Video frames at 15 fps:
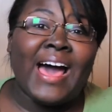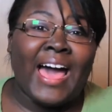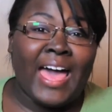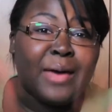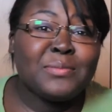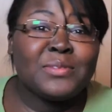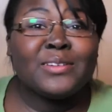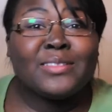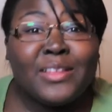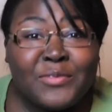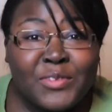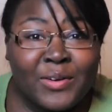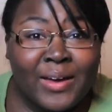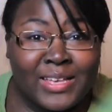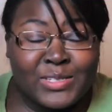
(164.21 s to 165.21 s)
I absolutely love
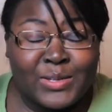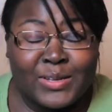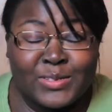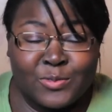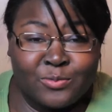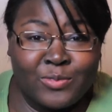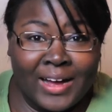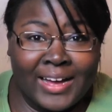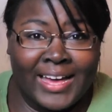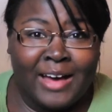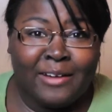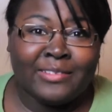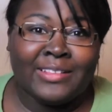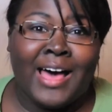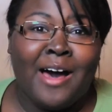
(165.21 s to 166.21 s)
you guys. You guys rock
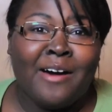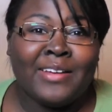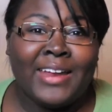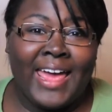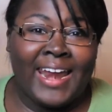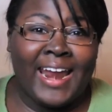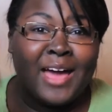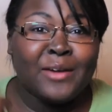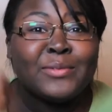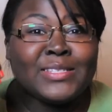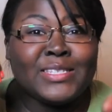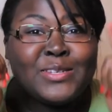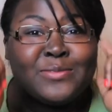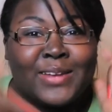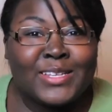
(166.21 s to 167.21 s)
out loud and I will
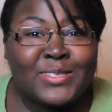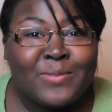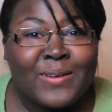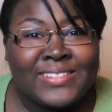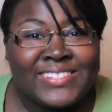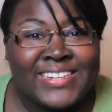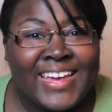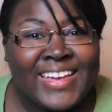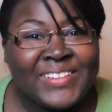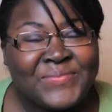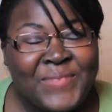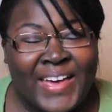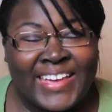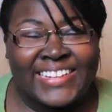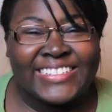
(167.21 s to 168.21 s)
see you next Wednesday.
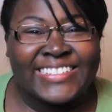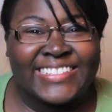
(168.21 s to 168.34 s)
Bye.